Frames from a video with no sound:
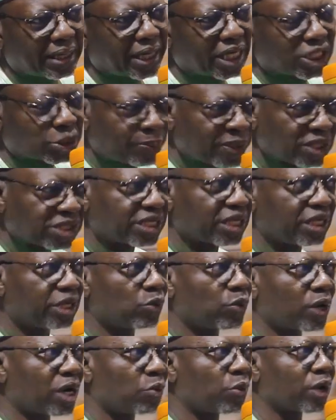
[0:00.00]

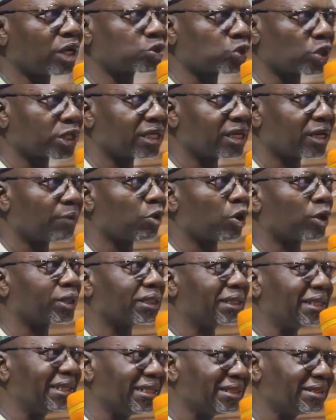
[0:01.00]
especially where we are talking
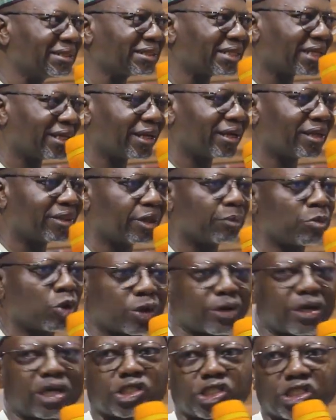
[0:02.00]
about internal
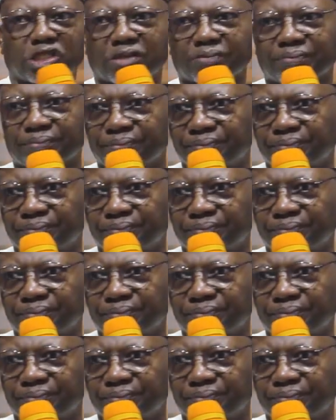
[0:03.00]
democracy,